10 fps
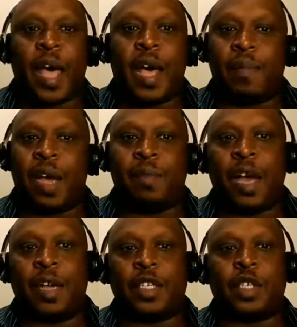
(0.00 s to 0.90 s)
I'm
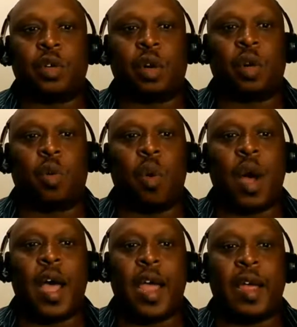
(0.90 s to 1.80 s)
not sure
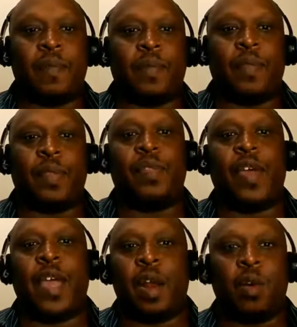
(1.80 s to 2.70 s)
why
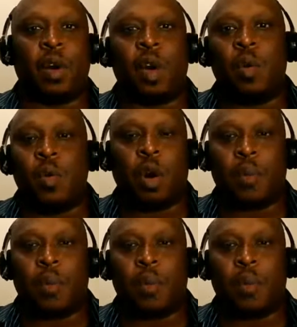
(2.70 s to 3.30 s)
they don't go more